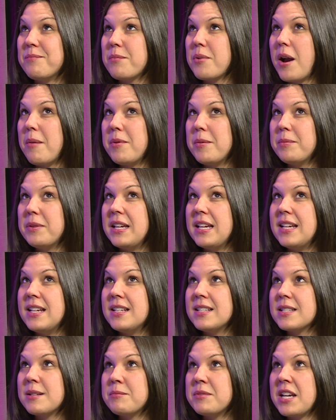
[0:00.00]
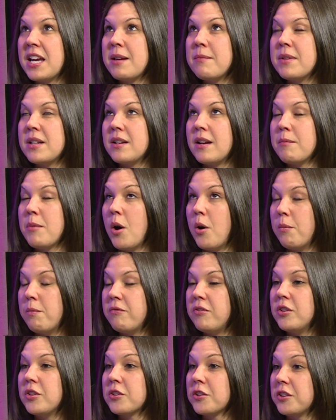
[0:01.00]
probably sometime in, I'm
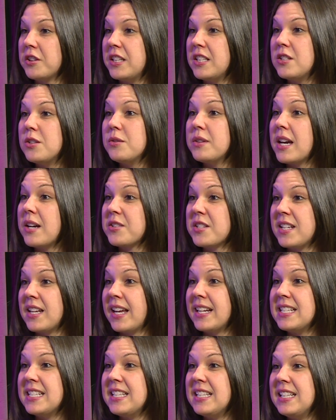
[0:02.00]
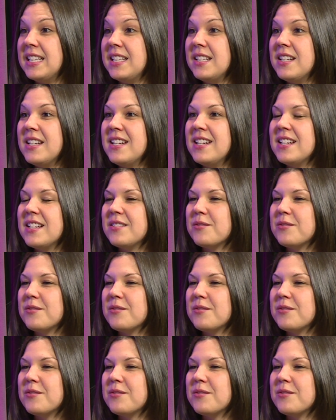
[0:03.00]
hopeful, early 2019.